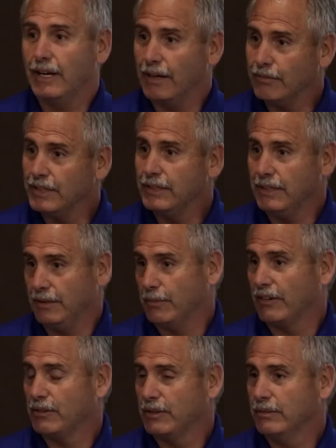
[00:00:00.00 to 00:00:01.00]

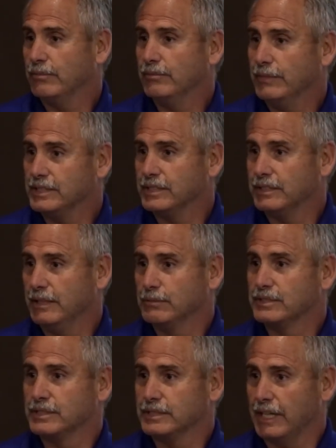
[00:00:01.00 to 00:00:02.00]
every midget team
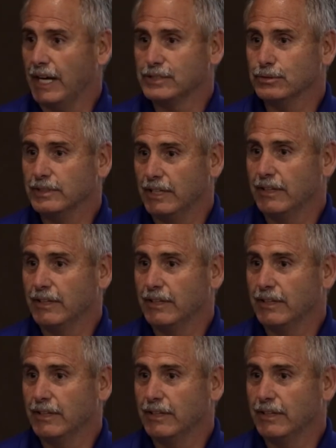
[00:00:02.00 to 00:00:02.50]
in Saskatchewan